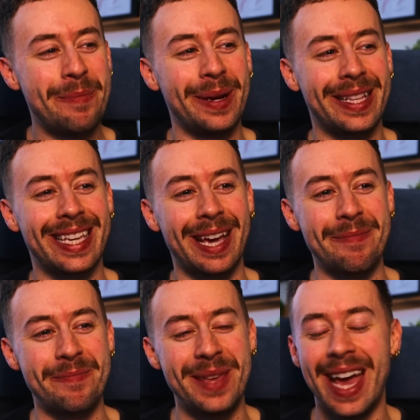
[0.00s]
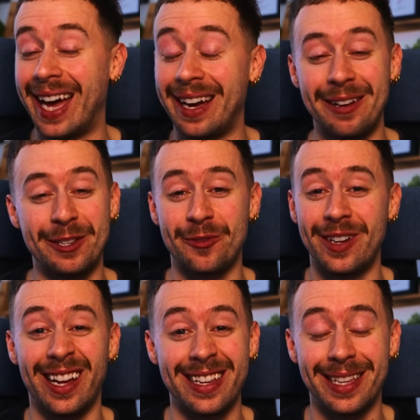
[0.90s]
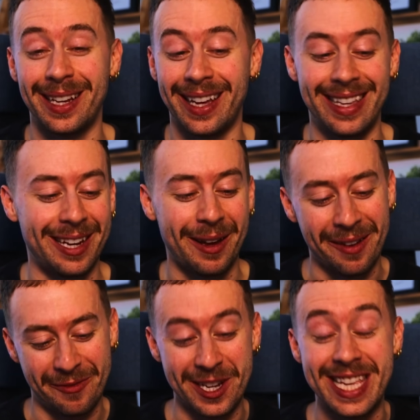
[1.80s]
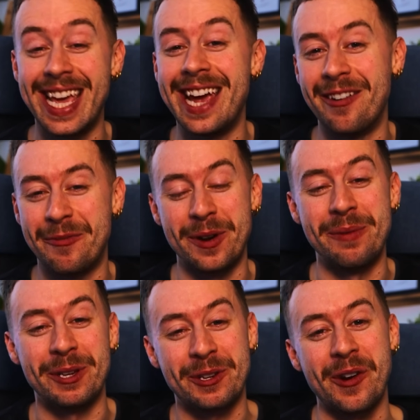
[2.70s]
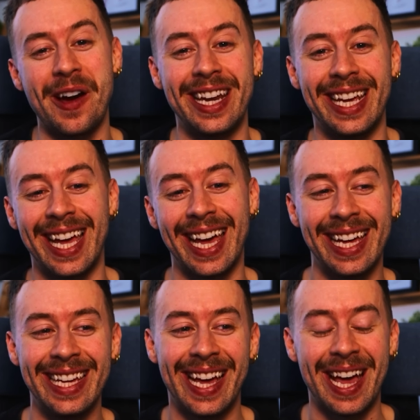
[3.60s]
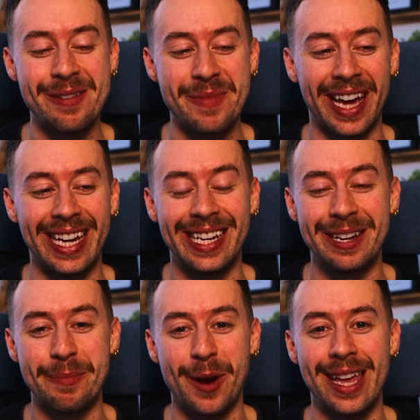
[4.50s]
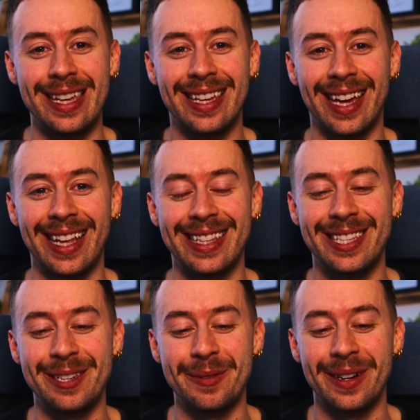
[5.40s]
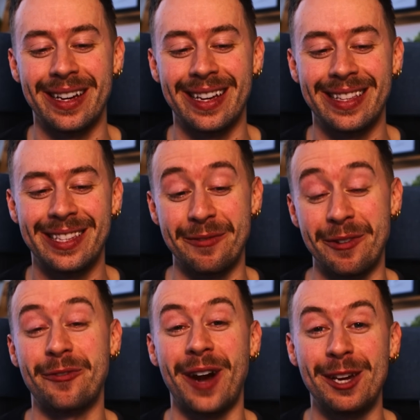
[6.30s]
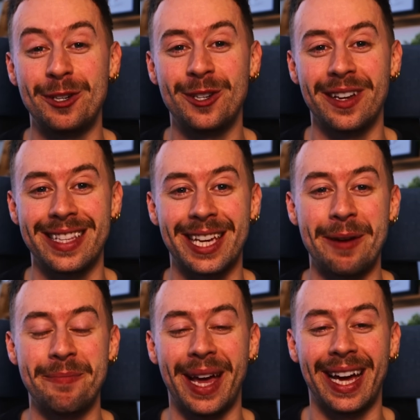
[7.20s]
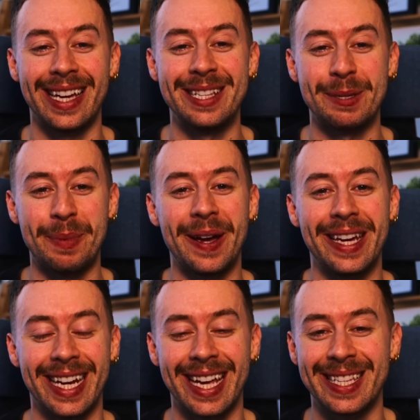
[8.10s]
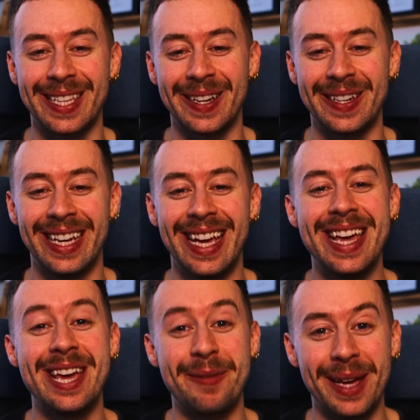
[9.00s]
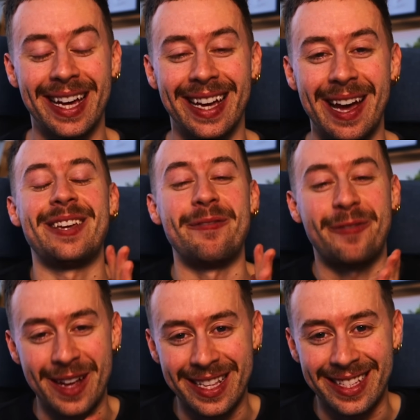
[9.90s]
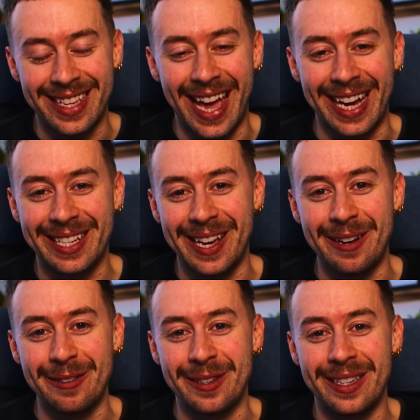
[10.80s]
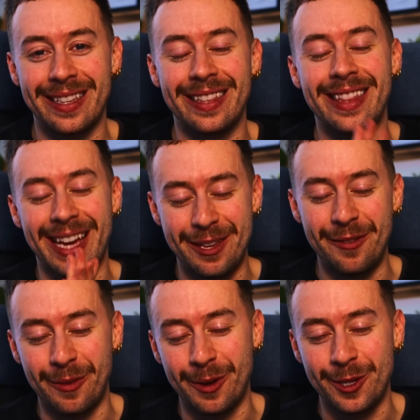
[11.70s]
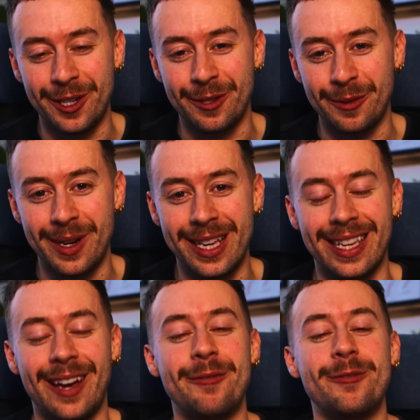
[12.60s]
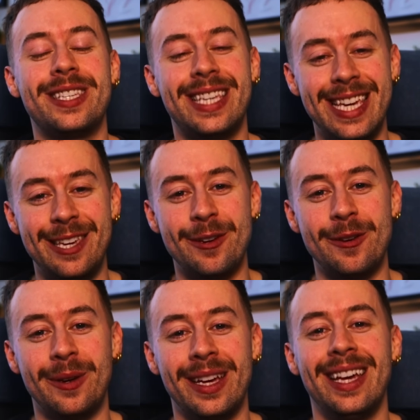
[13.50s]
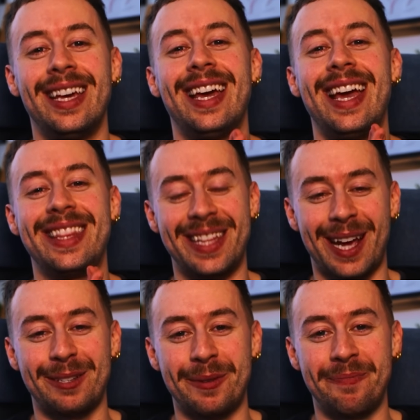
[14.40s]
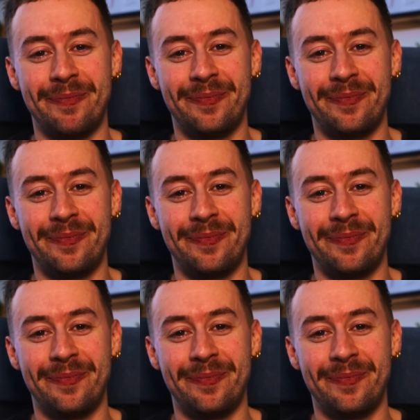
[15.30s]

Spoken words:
But yeah, I just realized that, like, you know, after a year of pretty much grinding it, I needed a break and to refresh and to come back inspired again. So here we are. So friends, exiles, thank you for watching as always. I will see you in the next one.